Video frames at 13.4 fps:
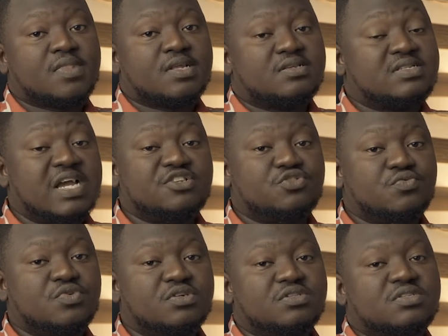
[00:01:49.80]
size you
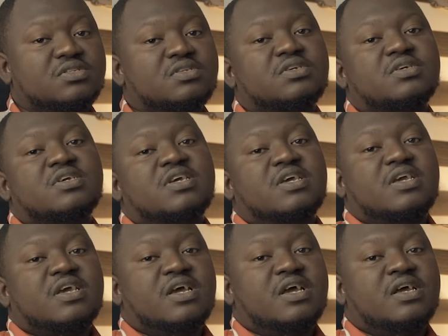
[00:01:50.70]
want.
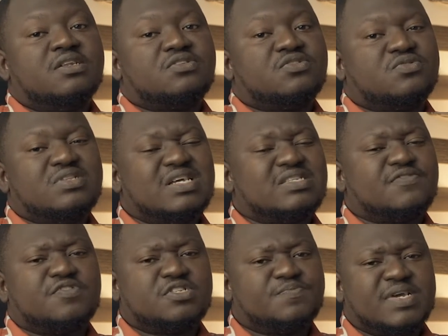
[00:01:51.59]
And so that's
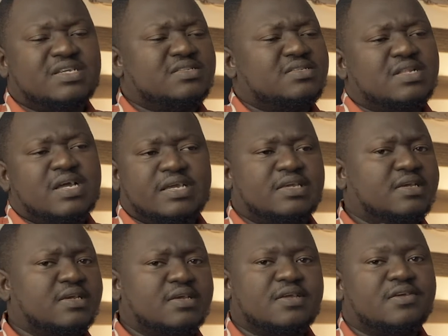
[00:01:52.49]
it for specs. Like,
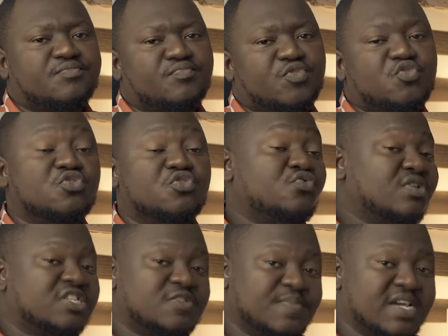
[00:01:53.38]
go through
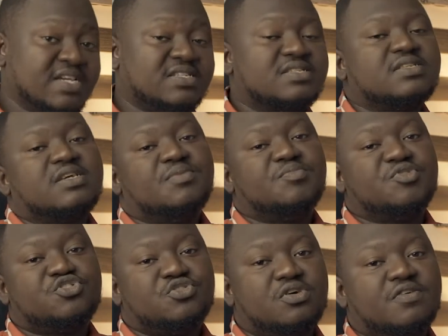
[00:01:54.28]
the specs and be
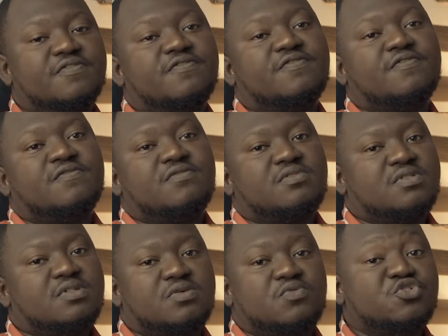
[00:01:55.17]
sure of
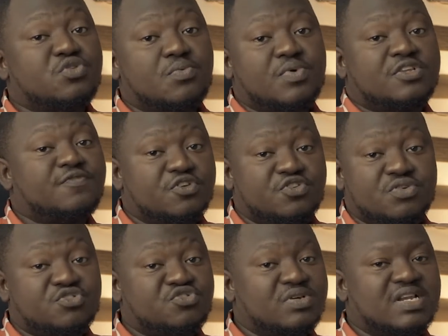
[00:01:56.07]
which one works for you
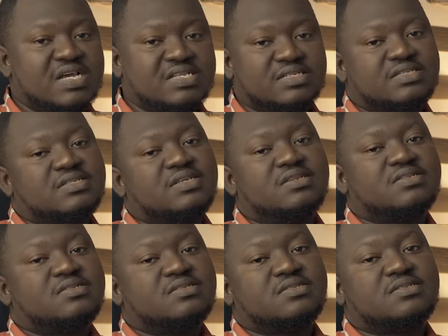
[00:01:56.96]
and which one doesn't, and
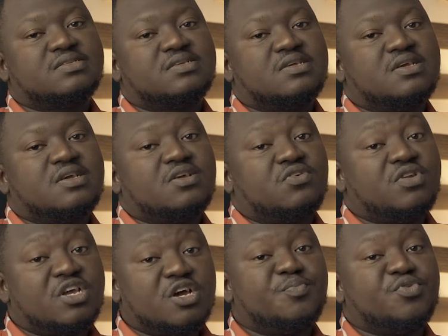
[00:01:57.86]
it's
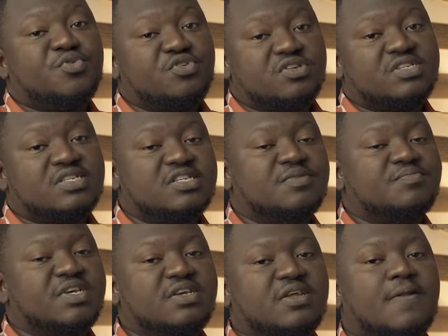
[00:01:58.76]
going to help you in your decision
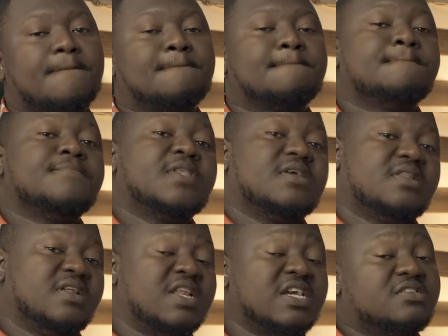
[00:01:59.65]
making.
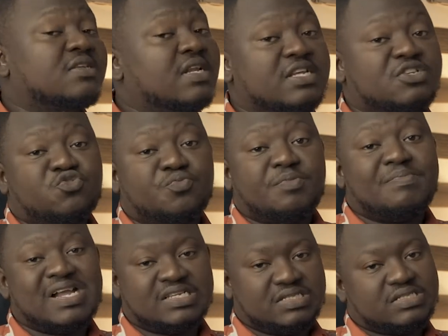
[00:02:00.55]
The next on the list will be
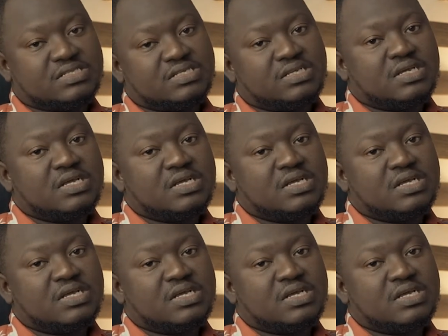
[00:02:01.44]
budget.